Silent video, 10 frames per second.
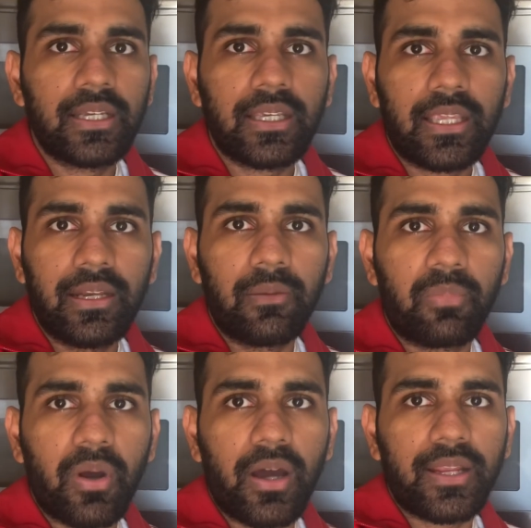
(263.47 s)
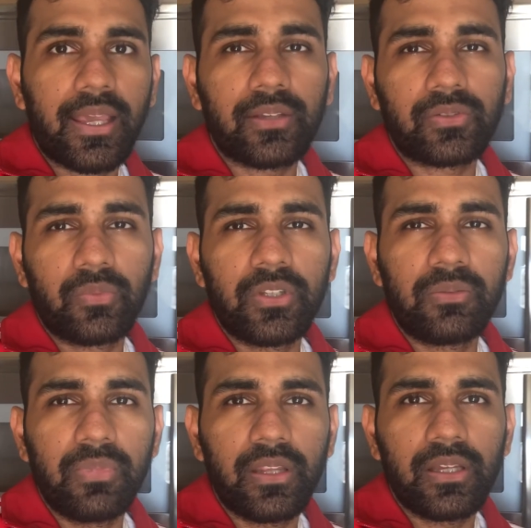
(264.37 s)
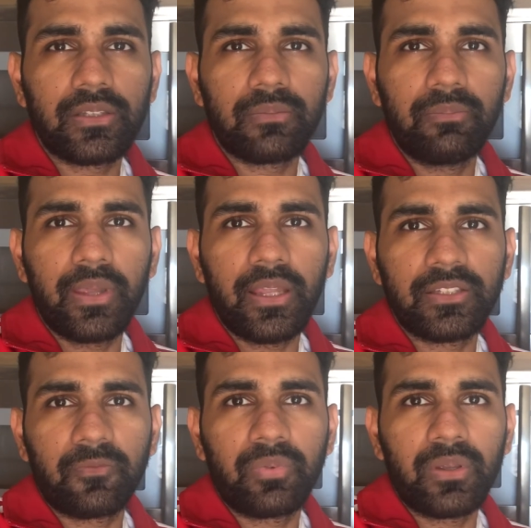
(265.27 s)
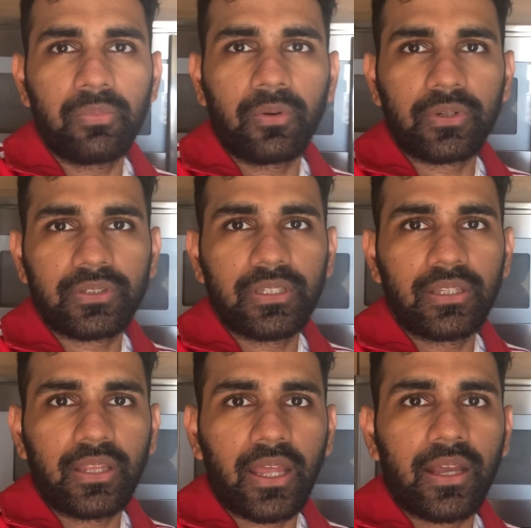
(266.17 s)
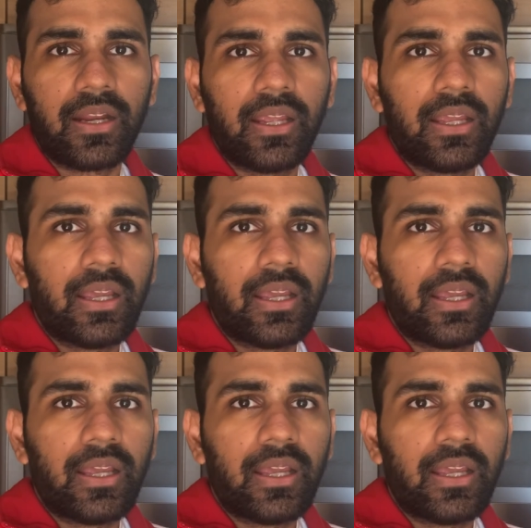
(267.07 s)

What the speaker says: can now broadcast and reach millions and billions of people. We're seeing that.